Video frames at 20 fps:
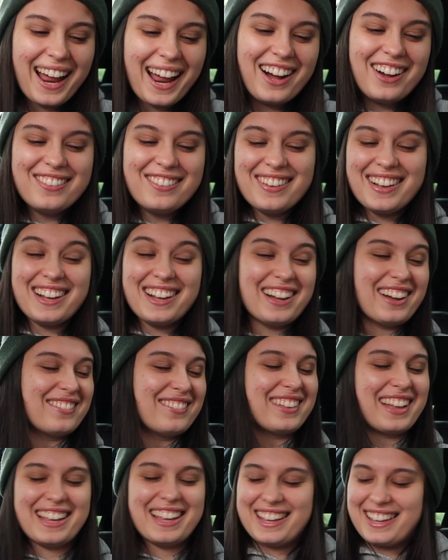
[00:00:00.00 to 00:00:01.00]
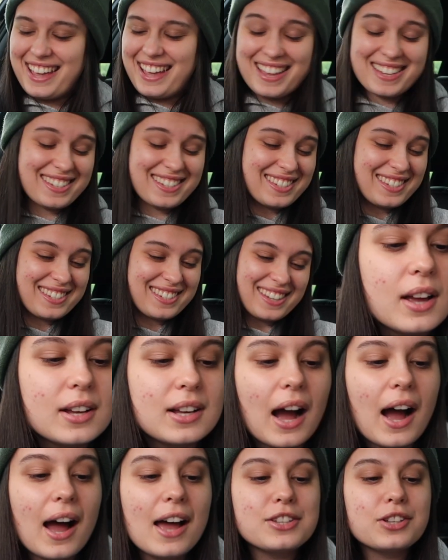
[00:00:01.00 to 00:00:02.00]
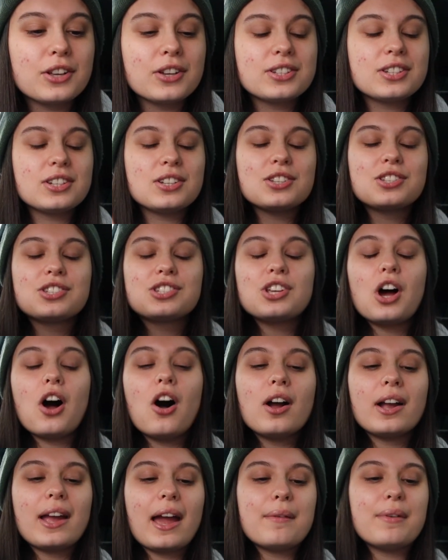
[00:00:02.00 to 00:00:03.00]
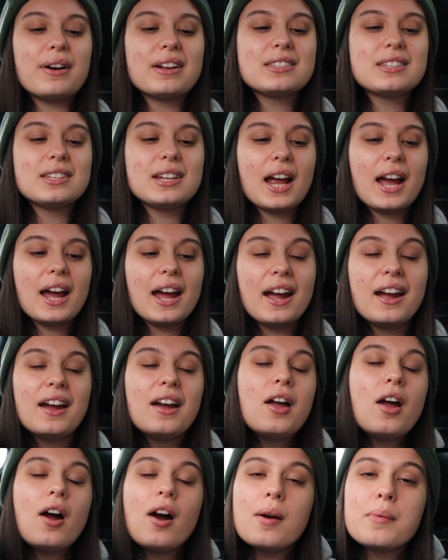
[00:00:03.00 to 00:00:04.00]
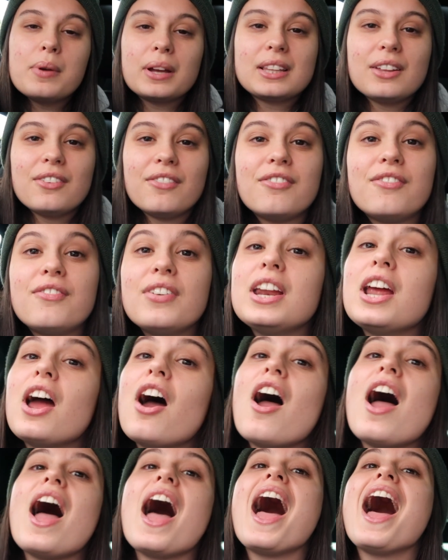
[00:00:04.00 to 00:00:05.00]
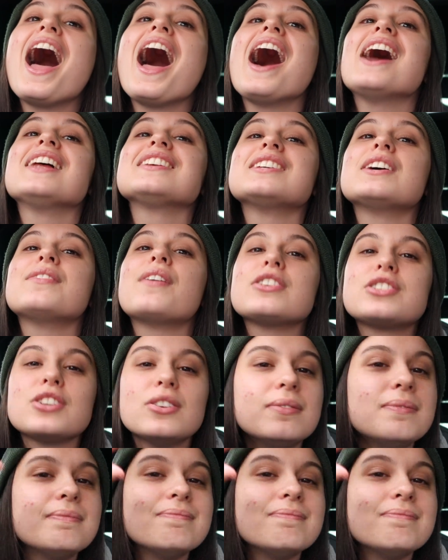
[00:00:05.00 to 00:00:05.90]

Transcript: I'm like, yes. Guys, go listen to the song came out today. Hope you like the video and I'll see you very soon.